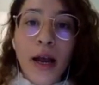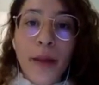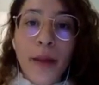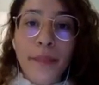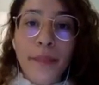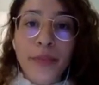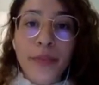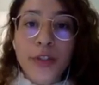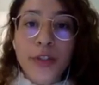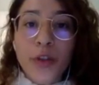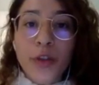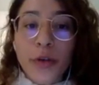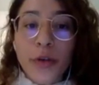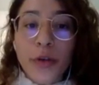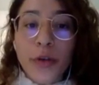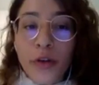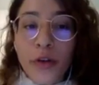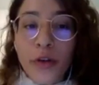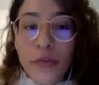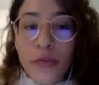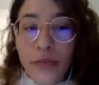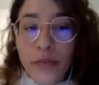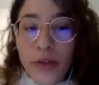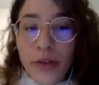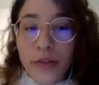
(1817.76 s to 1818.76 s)
start
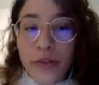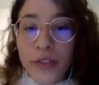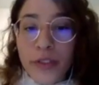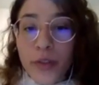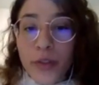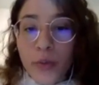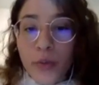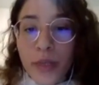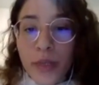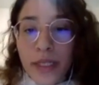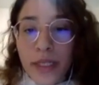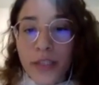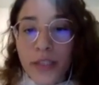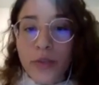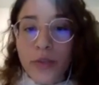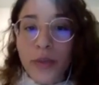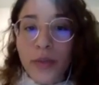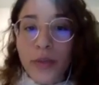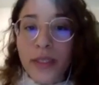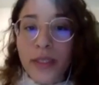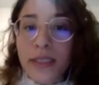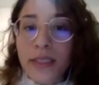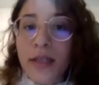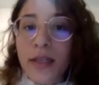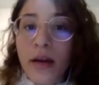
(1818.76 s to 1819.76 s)
of their schooling. So
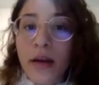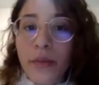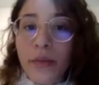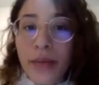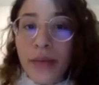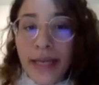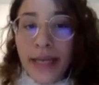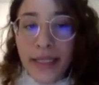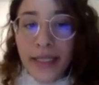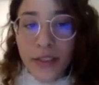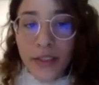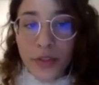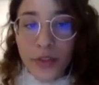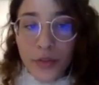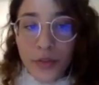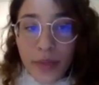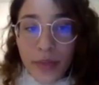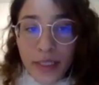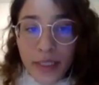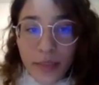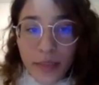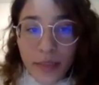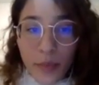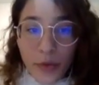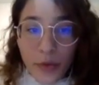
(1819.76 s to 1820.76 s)
it's not related to
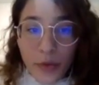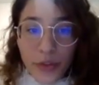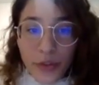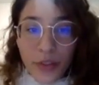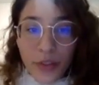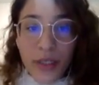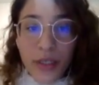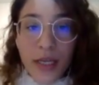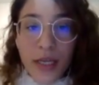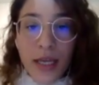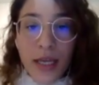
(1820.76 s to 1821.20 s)
exposure.